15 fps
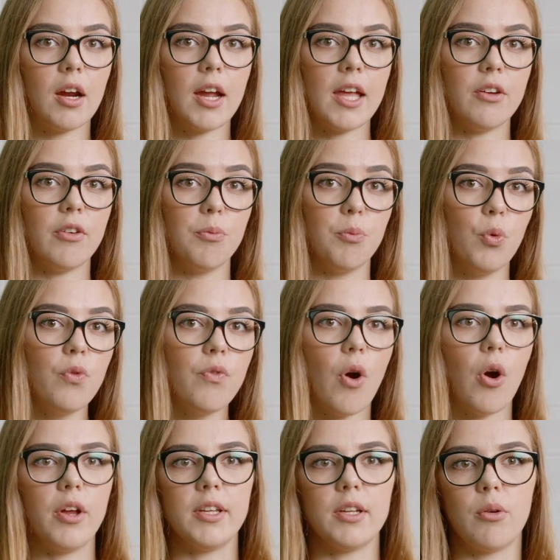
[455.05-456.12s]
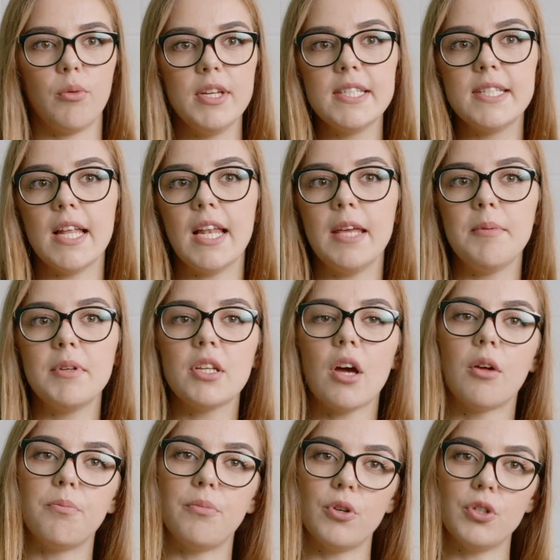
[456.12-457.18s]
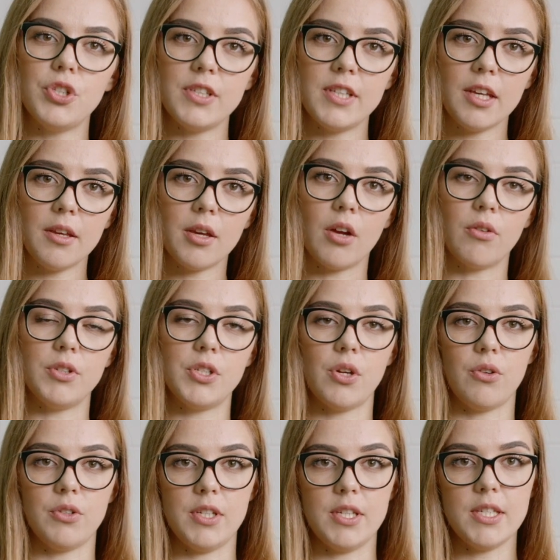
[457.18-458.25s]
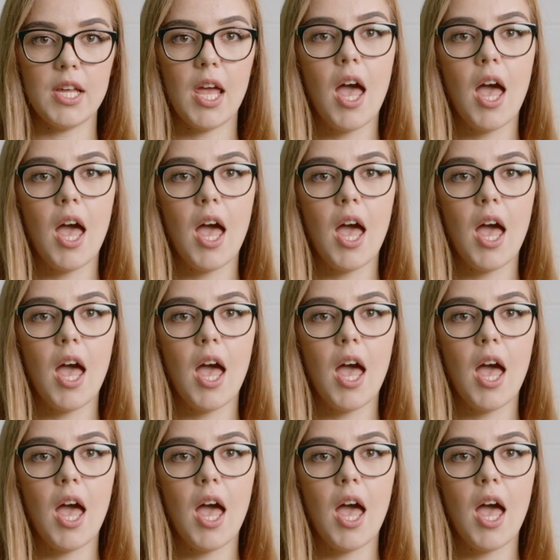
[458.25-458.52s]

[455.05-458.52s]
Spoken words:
can remove or increase the limit on purchasing resources,